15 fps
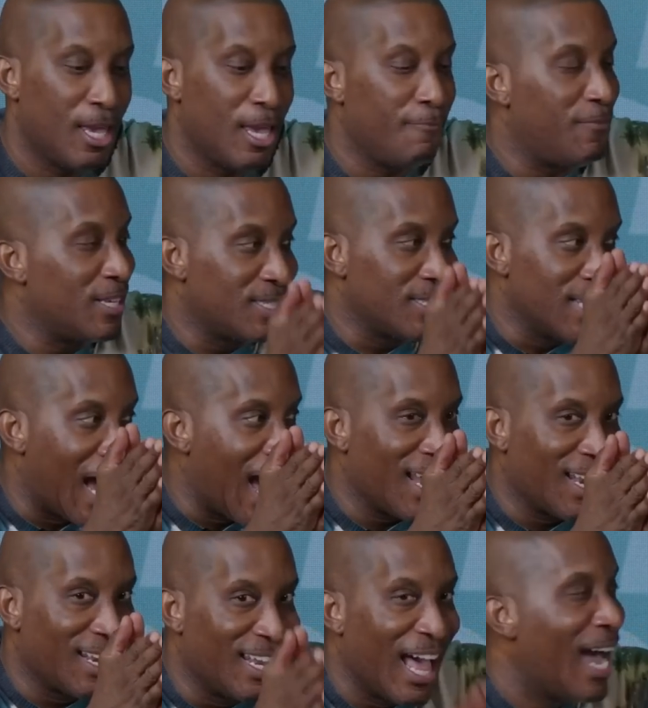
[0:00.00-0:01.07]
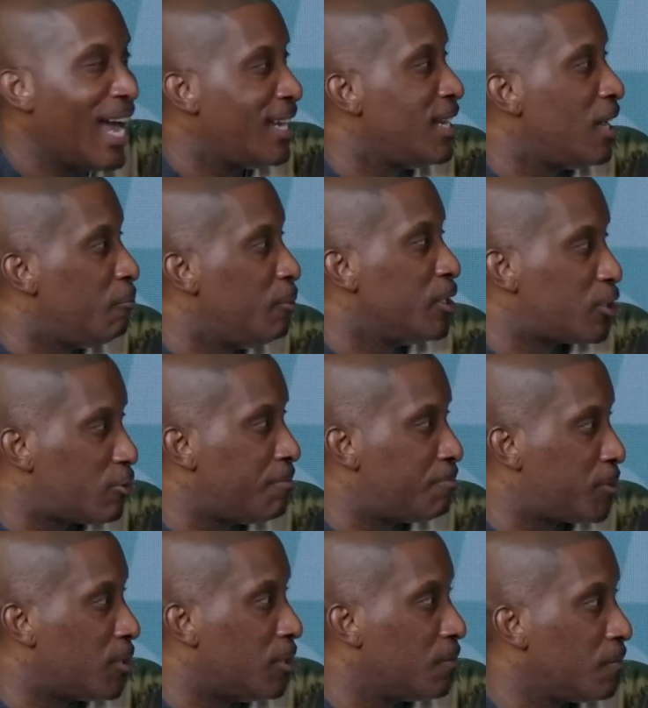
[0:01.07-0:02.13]
if it's not lined up with
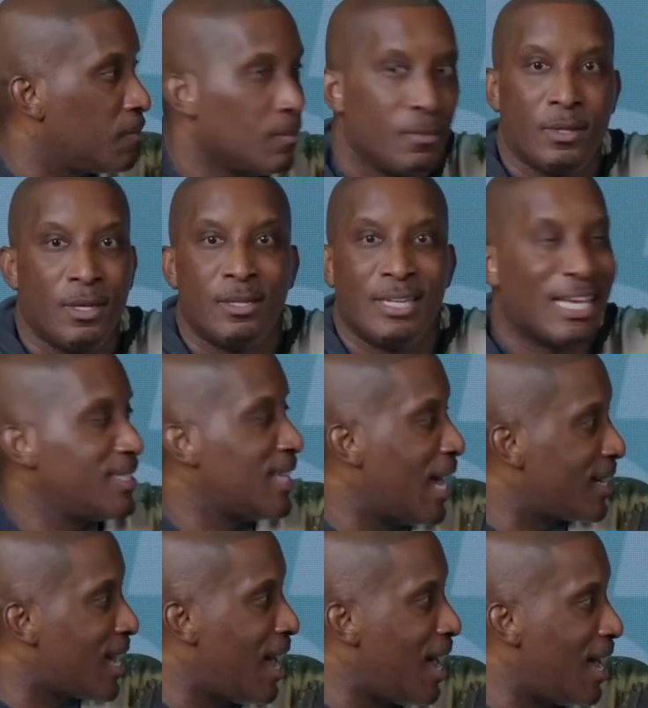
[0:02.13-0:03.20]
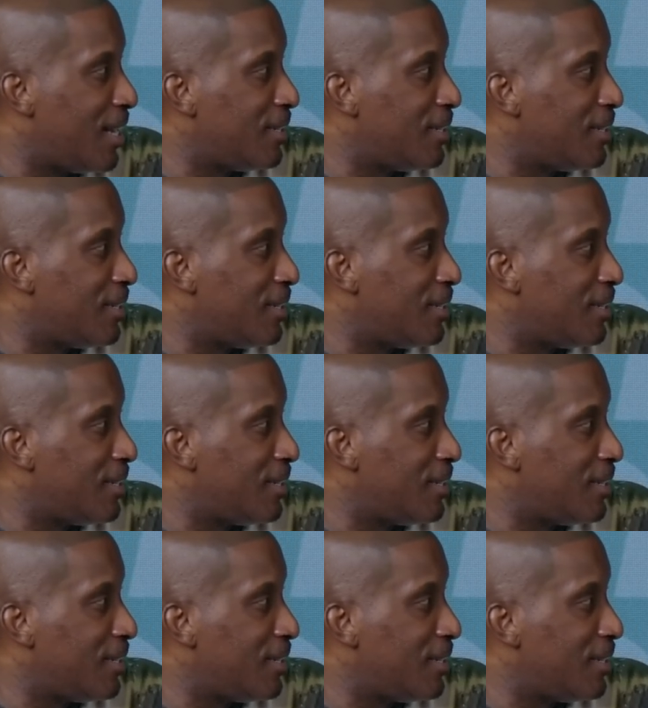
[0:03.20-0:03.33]
scripture, that's not God.